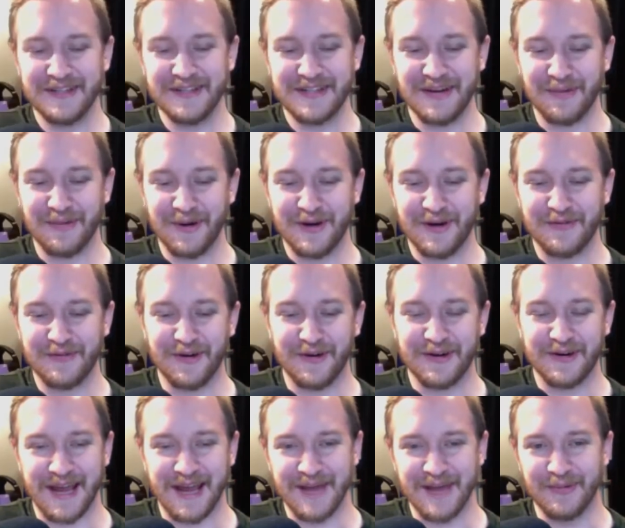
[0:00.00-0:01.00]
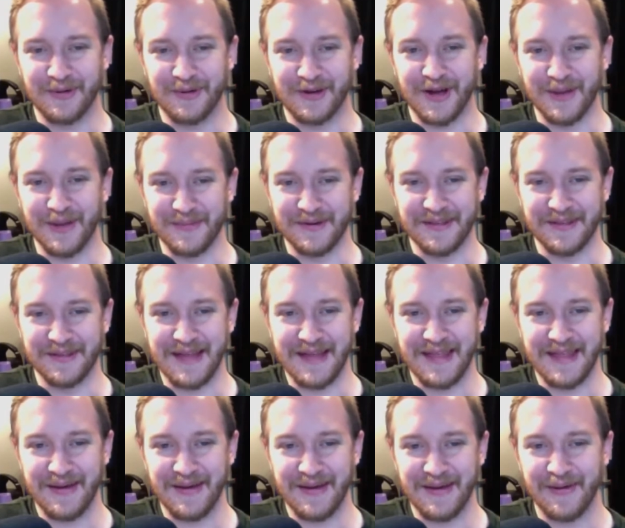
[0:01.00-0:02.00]
you're working for a cable company. That
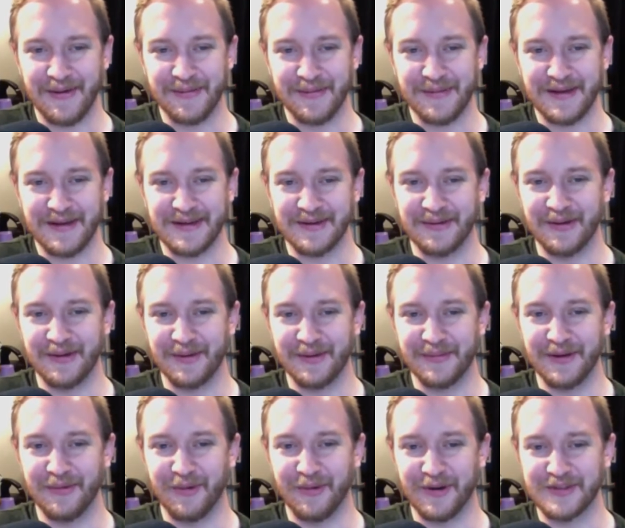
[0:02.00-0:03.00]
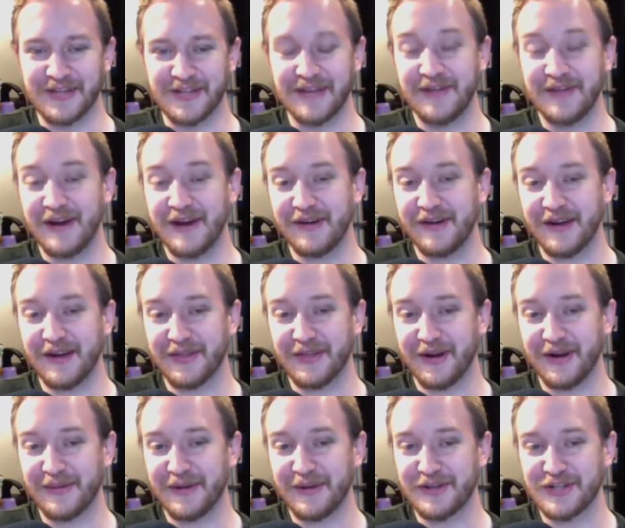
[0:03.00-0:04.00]
that that would make it a little bit worse. Have you ever like,
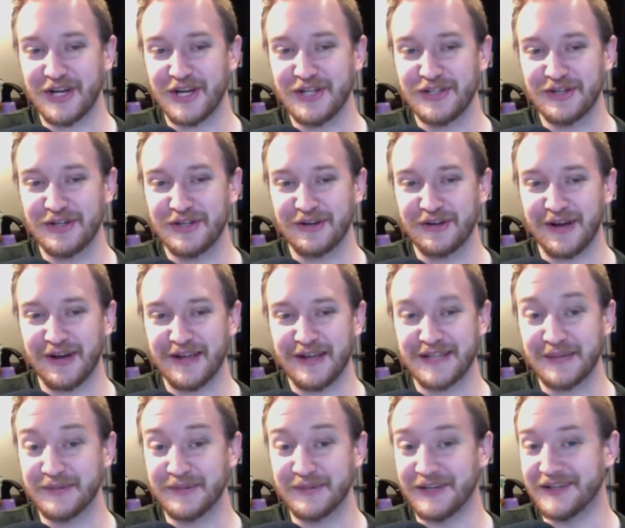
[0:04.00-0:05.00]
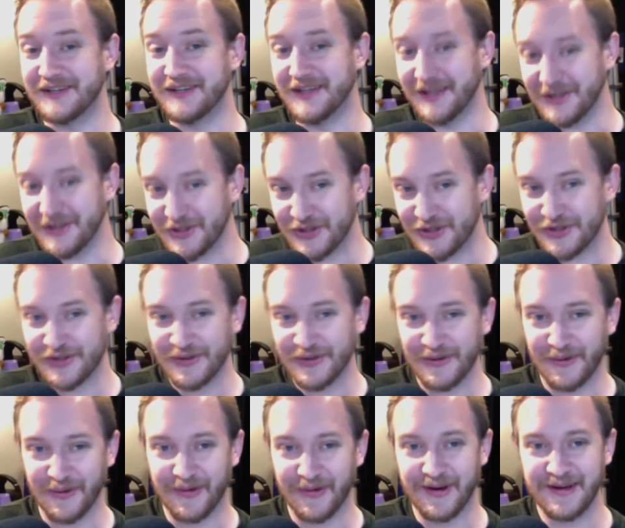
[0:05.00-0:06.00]
thought about changing your last name to Dish
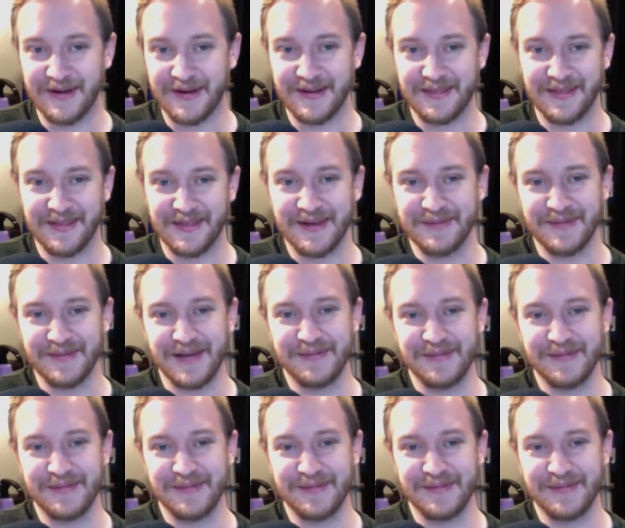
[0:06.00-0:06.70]
or anything? Maybe